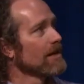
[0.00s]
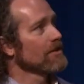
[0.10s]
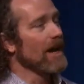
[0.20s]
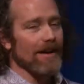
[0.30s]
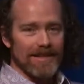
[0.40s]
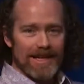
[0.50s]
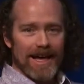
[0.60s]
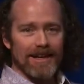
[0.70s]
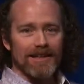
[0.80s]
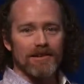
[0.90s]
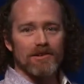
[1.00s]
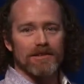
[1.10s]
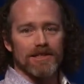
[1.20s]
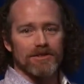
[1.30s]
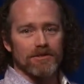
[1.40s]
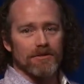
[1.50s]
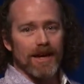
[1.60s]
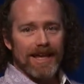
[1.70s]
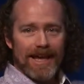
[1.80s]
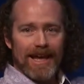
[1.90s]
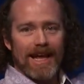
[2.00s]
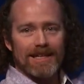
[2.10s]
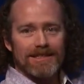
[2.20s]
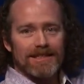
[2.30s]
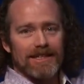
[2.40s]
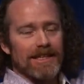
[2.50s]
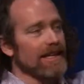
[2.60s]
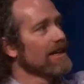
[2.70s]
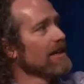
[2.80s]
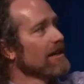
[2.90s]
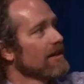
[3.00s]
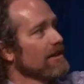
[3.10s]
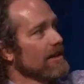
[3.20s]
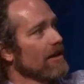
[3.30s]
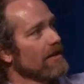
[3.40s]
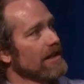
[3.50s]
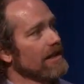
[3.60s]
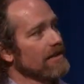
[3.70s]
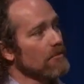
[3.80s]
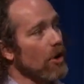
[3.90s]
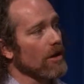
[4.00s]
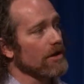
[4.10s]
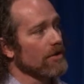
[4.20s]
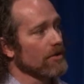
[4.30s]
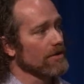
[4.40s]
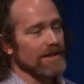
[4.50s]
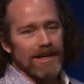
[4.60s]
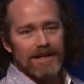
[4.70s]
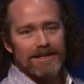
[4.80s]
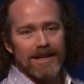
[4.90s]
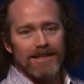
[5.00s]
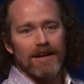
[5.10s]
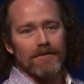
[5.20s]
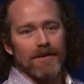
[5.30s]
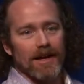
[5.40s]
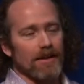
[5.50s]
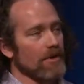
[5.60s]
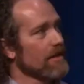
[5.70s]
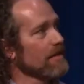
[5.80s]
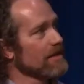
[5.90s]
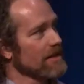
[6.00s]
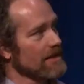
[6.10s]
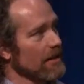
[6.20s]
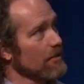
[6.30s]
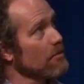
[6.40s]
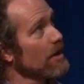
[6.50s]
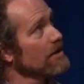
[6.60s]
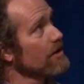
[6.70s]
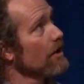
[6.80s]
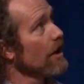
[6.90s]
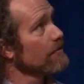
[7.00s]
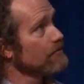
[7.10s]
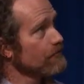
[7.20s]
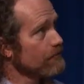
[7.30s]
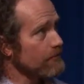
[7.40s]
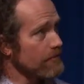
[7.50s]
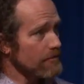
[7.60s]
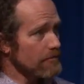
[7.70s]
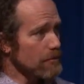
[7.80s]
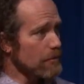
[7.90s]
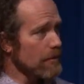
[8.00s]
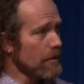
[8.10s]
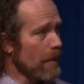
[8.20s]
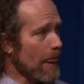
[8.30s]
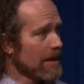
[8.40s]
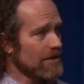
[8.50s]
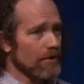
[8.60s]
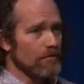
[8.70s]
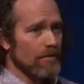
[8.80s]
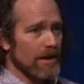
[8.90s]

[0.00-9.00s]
So I have this analytical issue of I can't see the molecules that I need to identify whether there's accelerant present or not. So